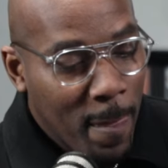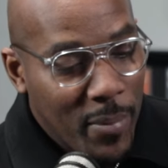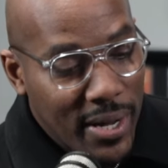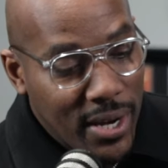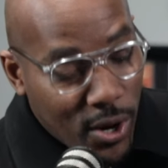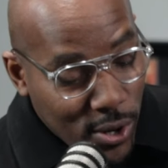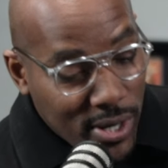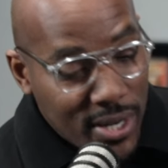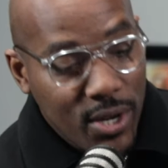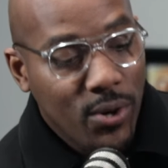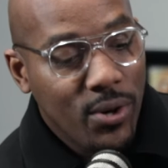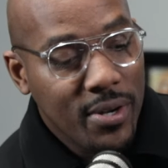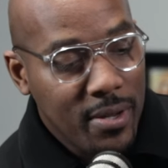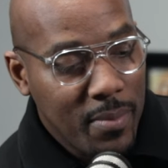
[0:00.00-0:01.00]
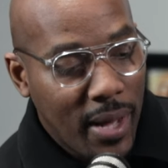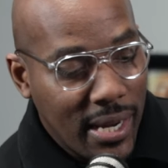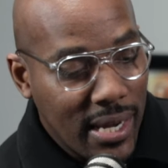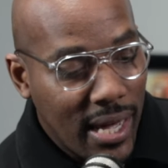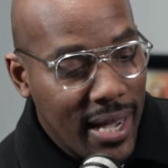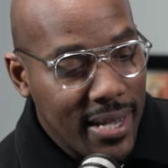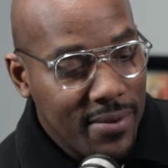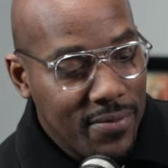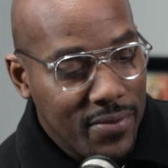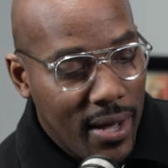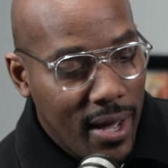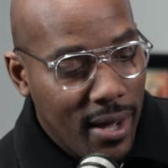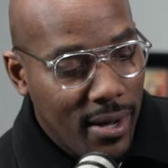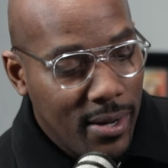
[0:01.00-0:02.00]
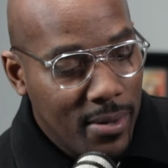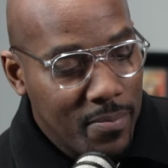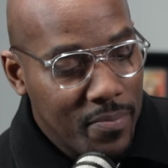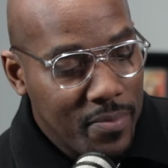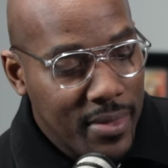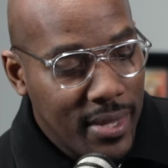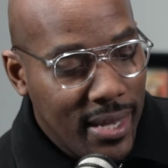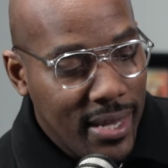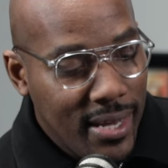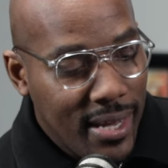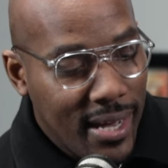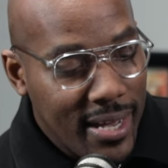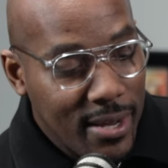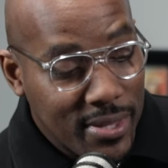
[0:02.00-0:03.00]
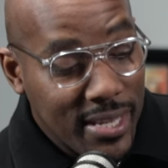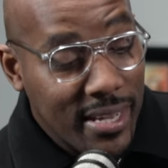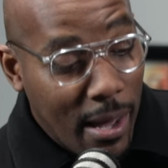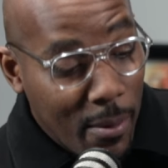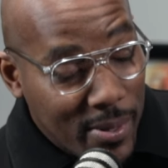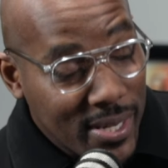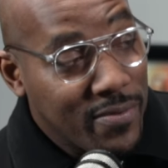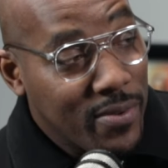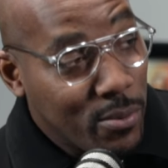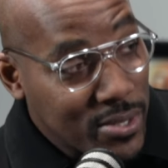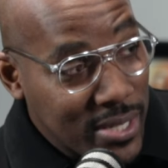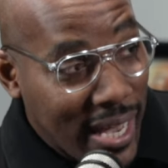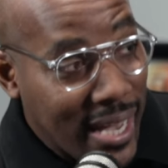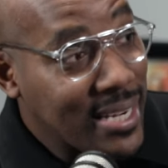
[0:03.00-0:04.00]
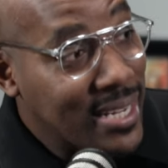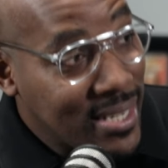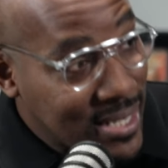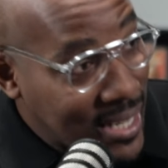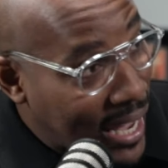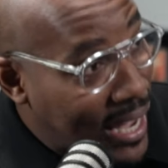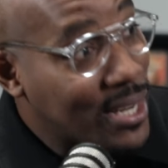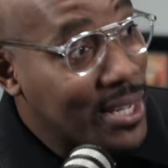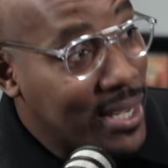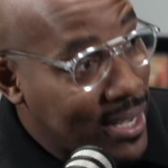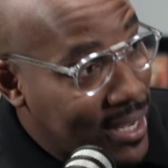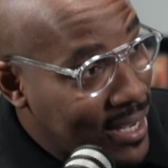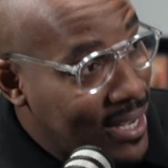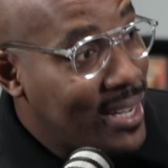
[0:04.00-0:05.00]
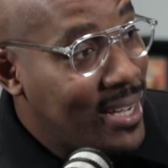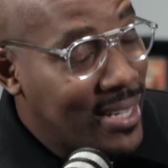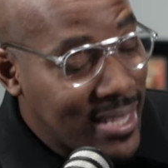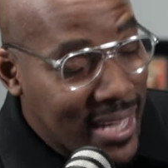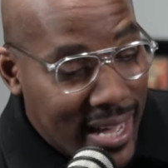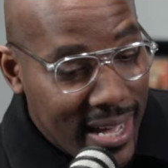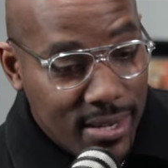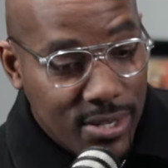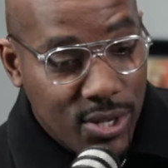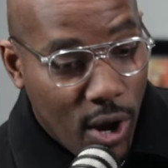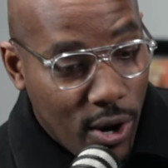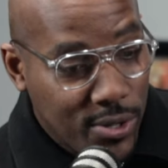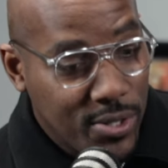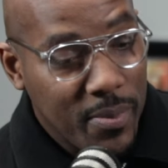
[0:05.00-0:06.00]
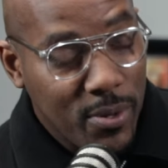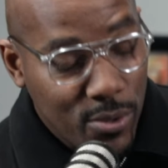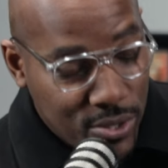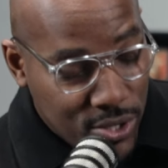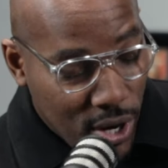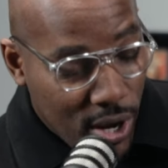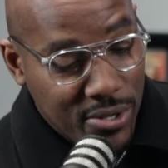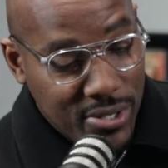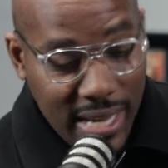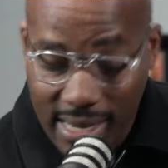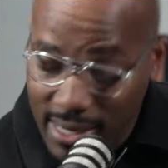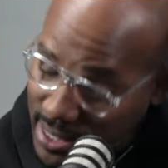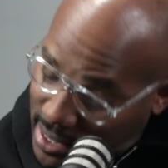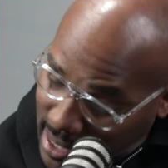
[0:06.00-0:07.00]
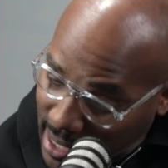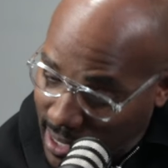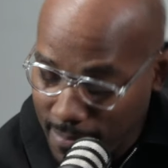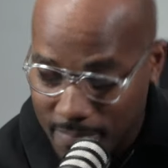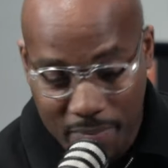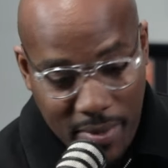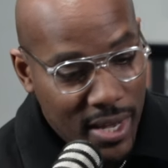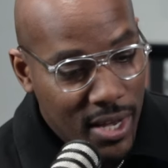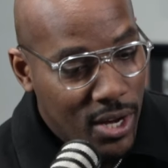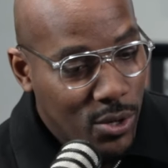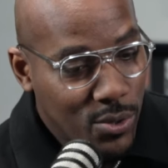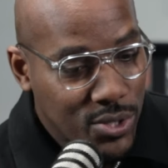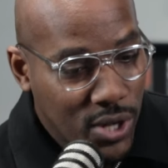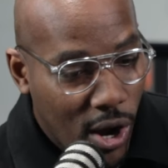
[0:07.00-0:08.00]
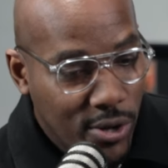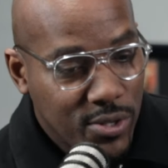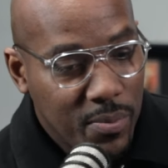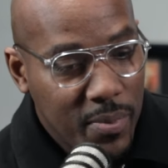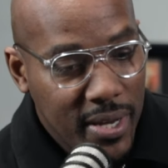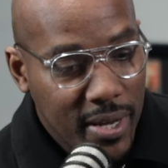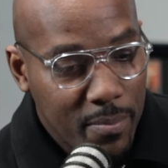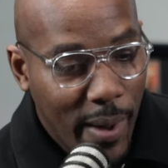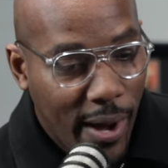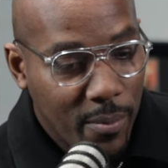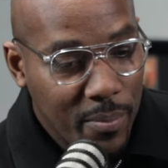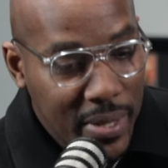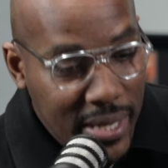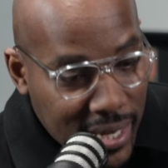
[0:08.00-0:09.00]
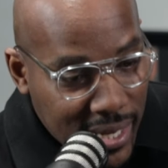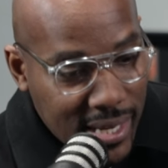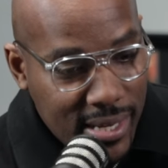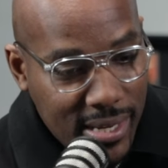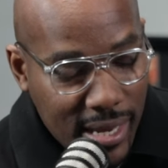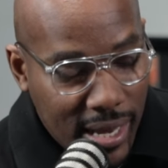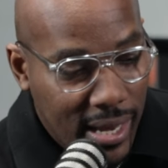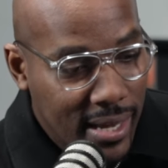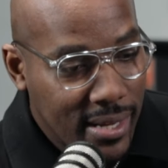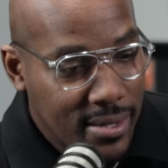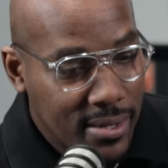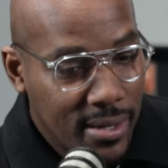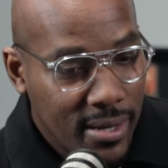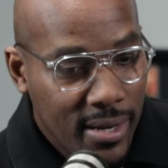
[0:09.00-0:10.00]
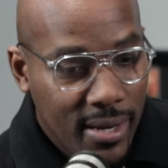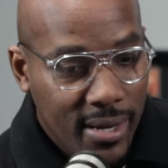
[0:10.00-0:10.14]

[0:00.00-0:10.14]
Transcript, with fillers: But early on in my life, I believe it was Andy Stanley that talked to me, who was Charles Stanley's son, who talked to me about being in